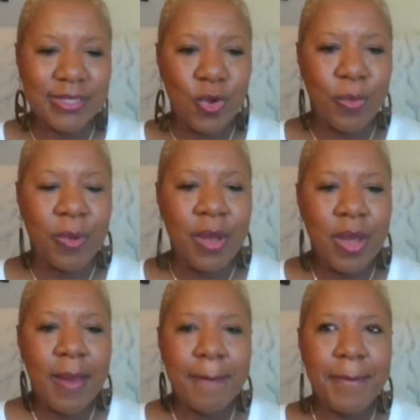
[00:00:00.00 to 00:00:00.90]
But
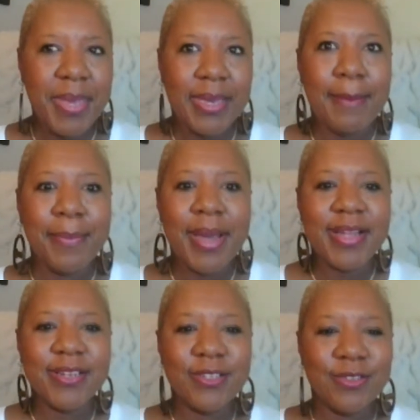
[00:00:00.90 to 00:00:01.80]
your
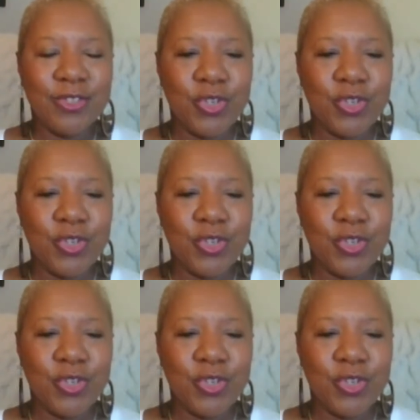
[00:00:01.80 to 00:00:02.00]
principal,